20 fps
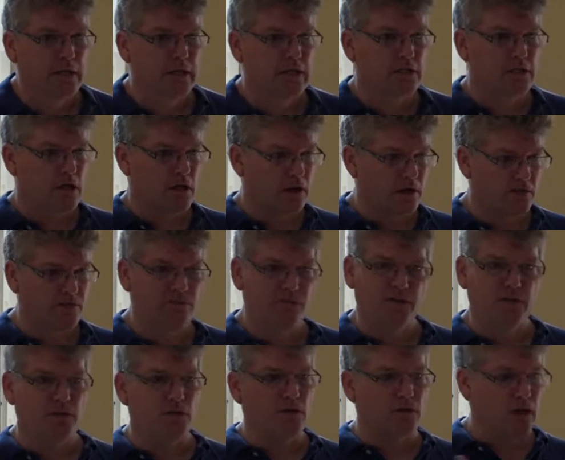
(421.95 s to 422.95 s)
is going to
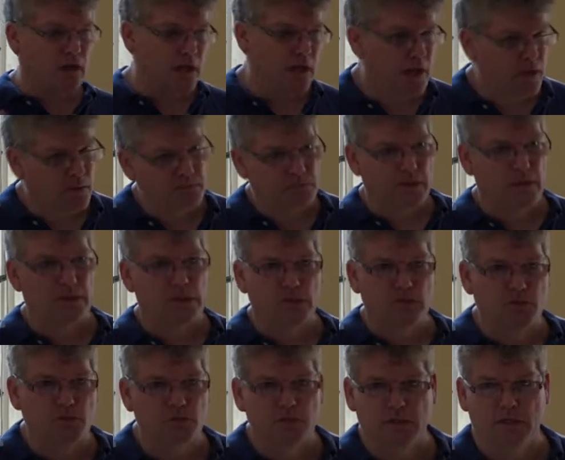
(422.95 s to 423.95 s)
fill the
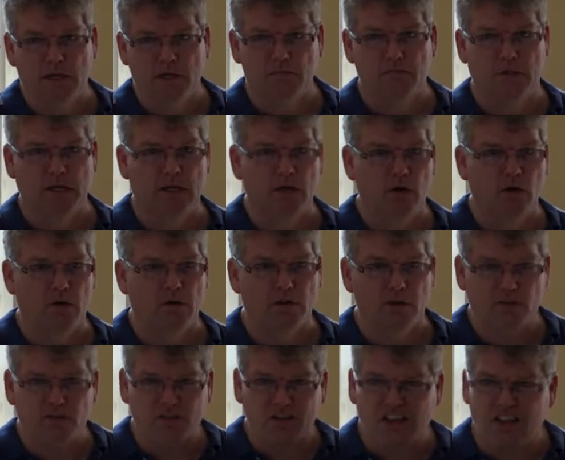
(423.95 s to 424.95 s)
emptiness within me or
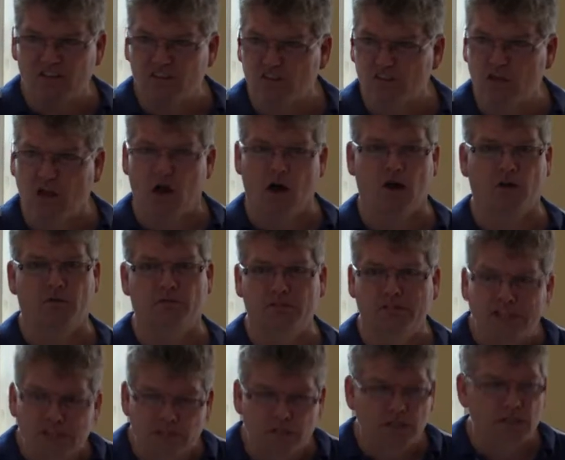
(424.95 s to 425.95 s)
the sense of
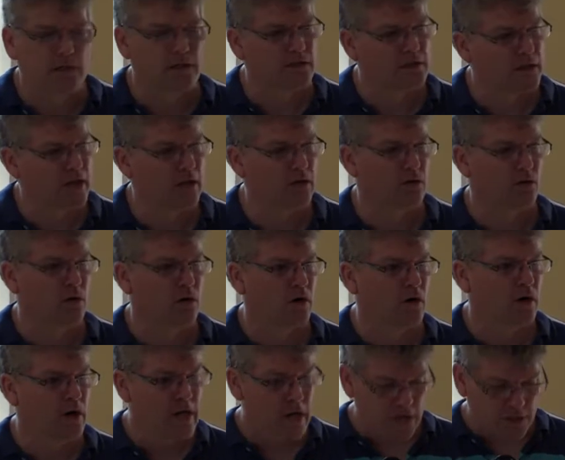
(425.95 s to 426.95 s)
discontent
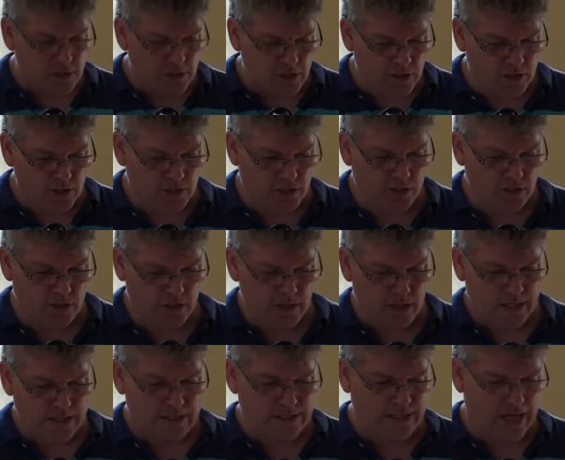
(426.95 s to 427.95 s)
or
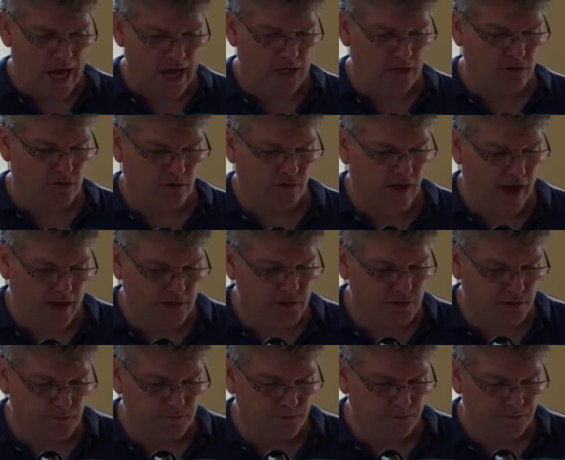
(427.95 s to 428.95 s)

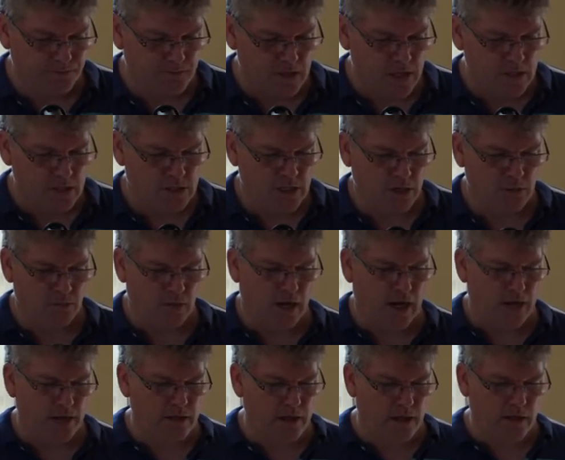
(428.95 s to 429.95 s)
dissatisfaction. See, and when
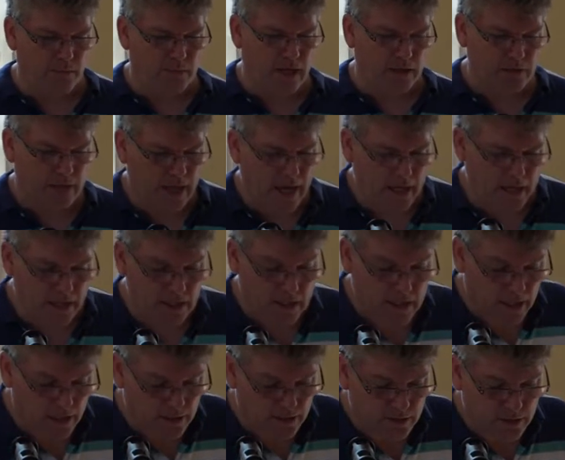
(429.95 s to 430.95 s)
I think about that,
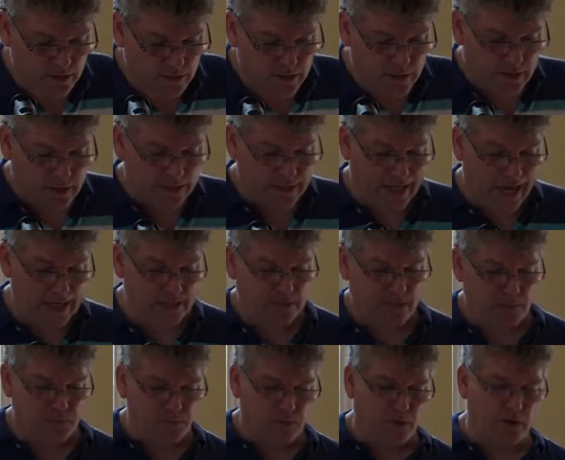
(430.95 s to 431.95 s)
again,
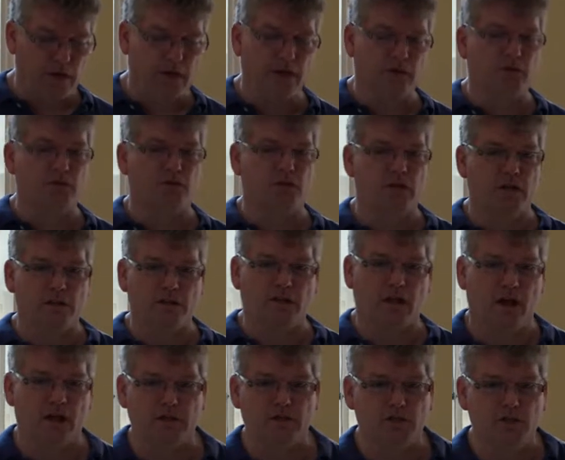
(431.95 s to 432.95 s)
that's a pretty interesting
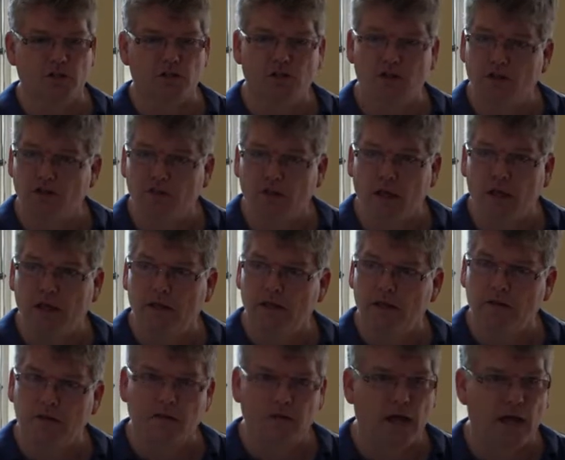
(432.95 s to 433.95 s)
thought. Just to say,
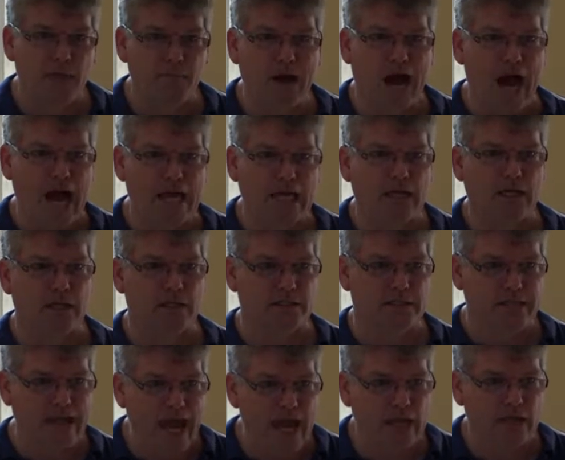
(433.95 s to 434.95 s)
am I
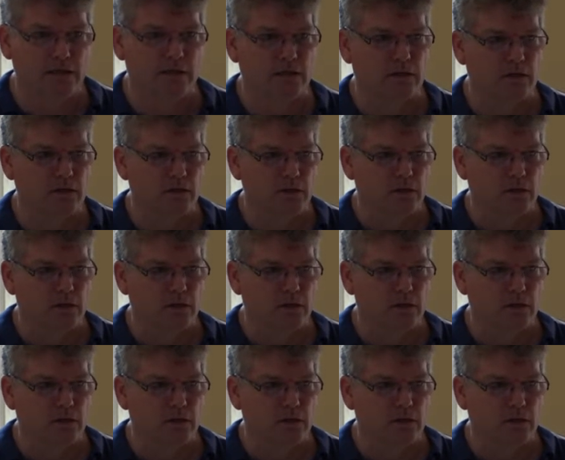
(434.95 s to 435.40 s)
content